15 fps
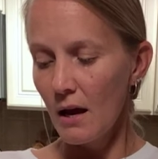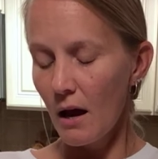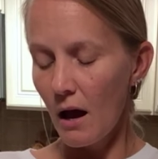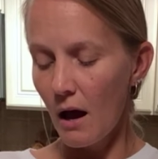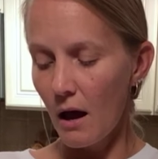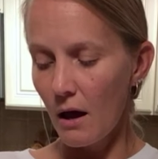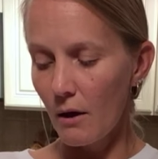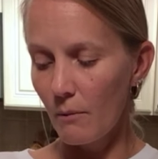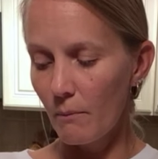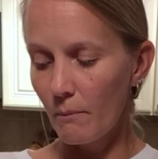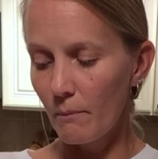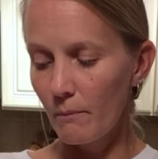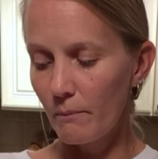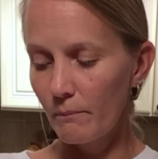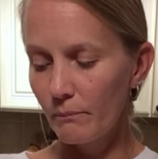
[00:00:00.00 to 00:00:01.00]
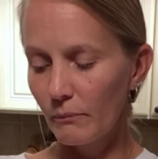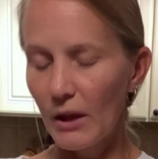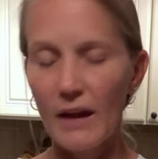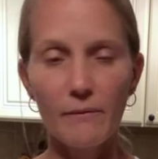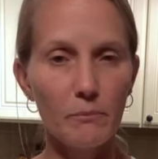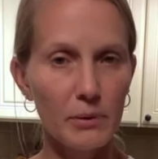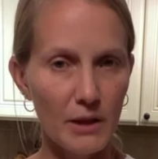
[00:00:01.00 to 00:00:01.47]
um,
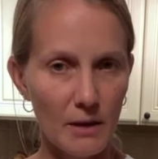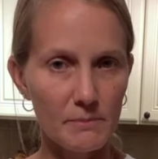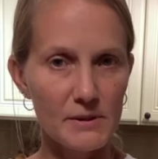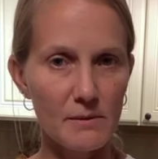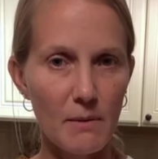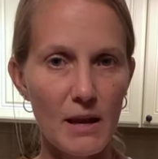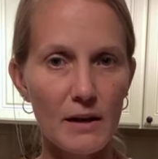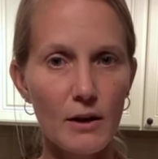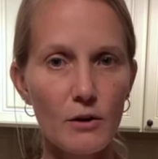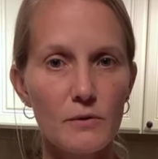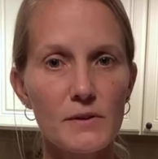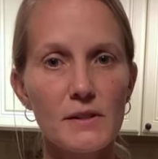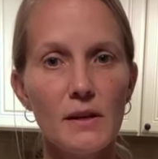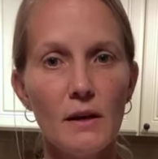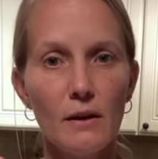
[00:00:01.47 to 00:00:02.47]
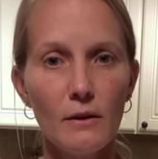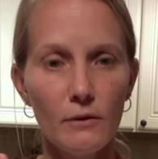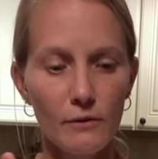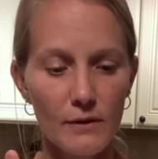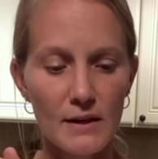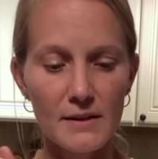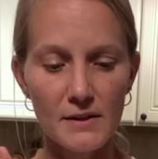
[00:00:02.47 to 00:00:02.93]
and plum tomatoes.
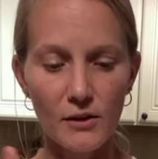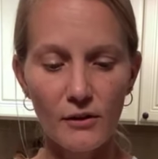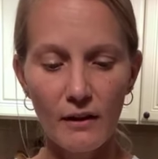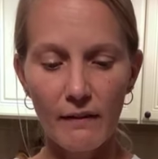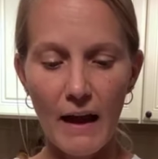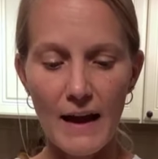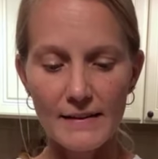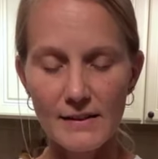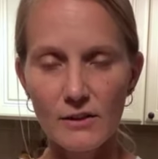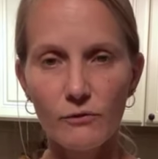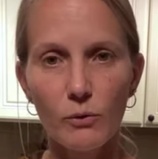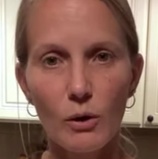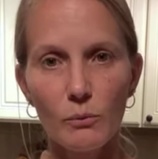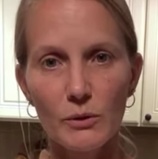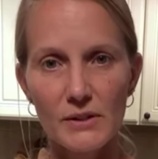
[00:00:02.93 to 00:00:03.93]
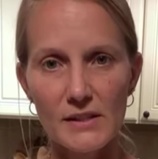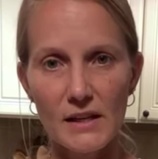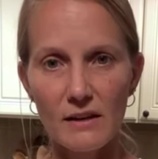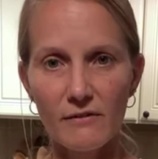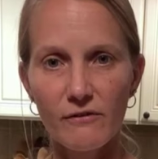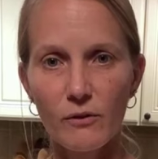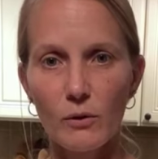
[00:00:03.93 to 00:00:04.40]
These are the last of what we'll
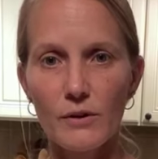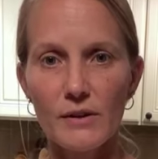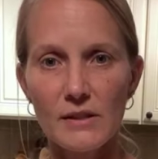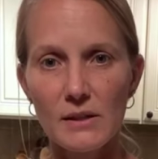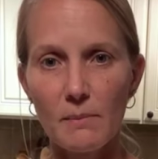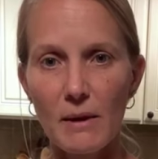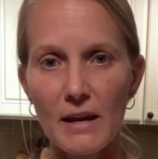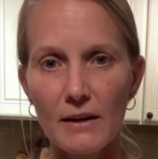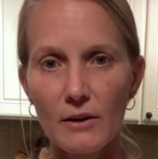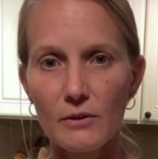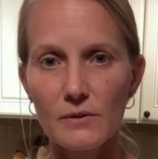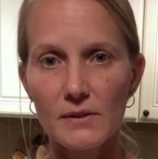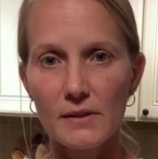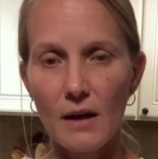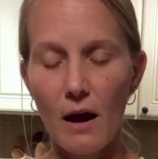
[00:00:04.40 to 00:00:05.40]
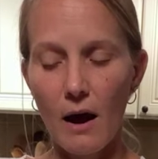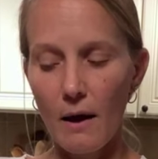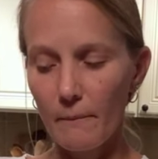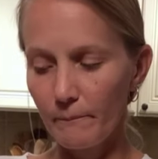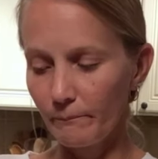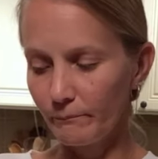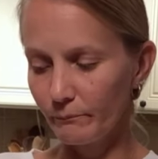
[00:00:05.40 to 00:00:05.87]
see for the tomatoes
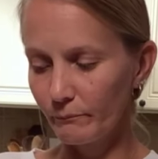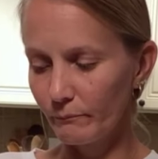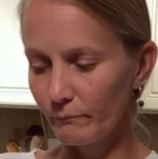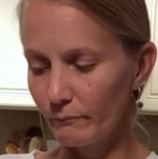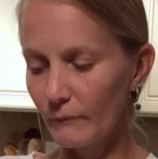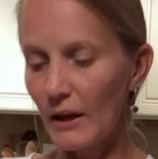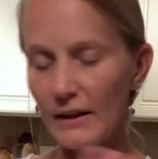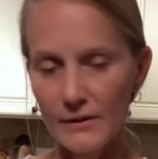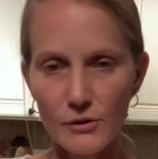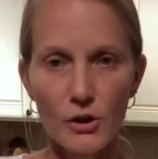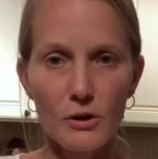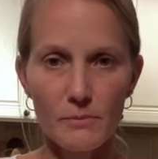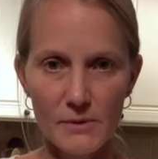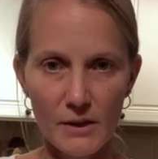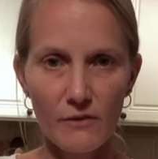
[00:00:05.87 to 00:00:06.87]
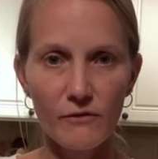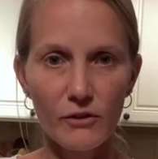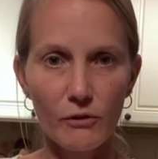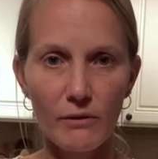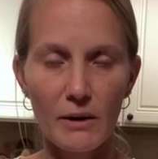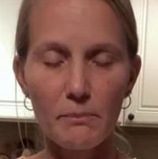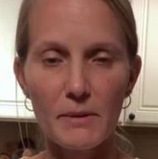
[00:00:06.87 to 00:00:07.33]
um, in terms of
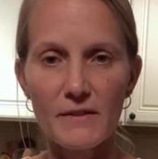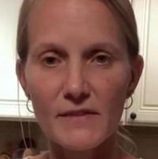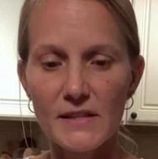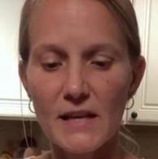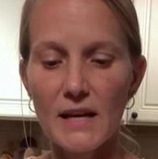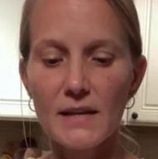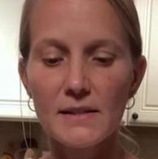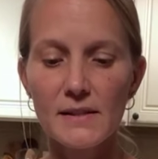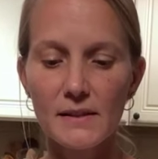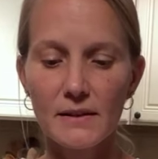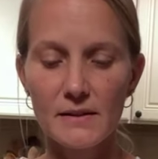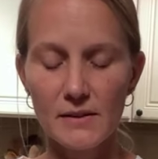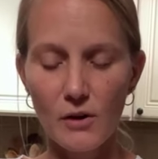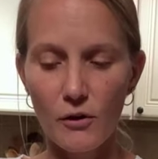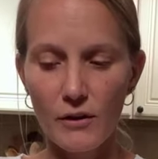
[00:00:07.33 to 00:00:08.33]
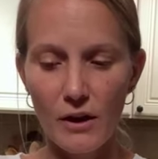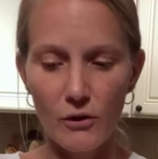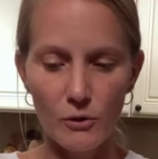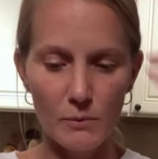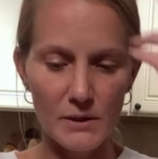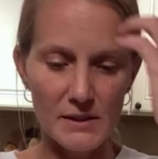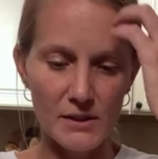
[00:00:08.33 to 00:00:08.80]
the red beef steaks because all the
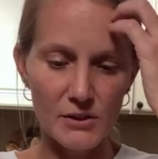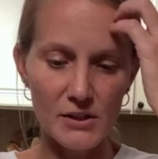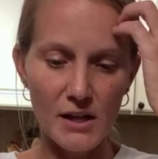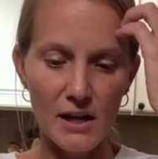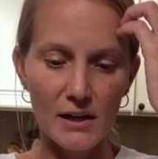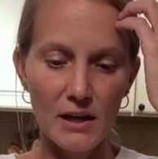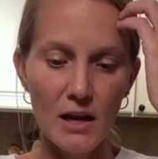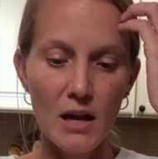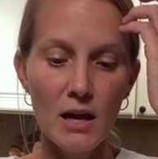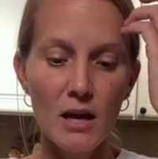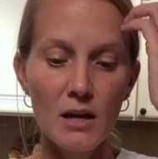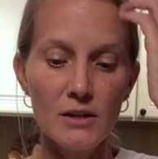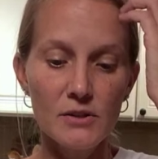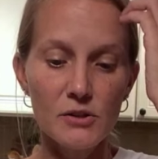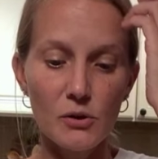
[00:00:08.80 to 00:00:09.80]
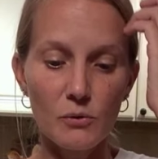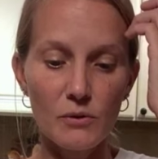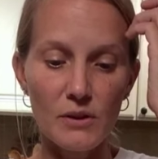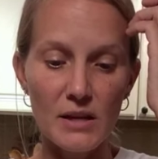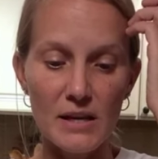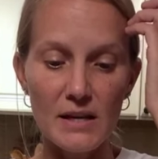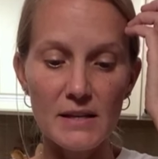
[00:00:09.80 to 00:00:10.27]
other ones are done. So
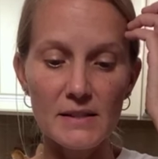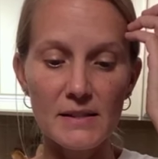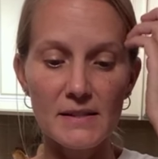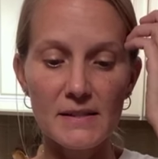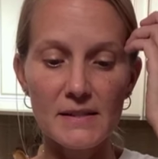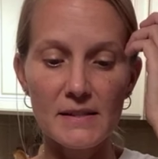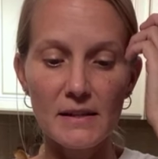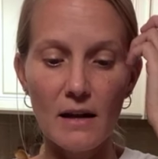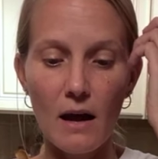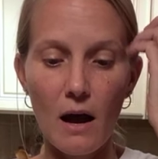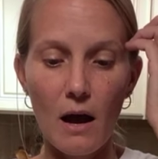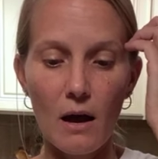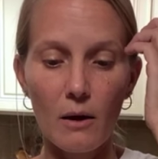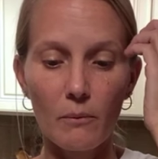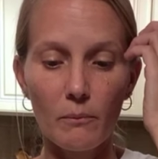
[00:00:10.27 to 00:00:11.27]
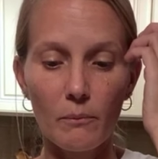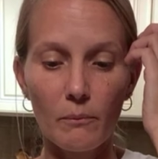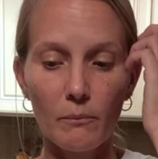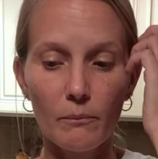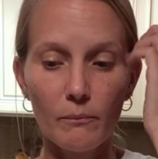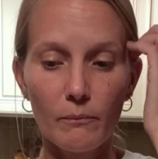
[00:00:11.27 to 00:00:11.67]
these, um,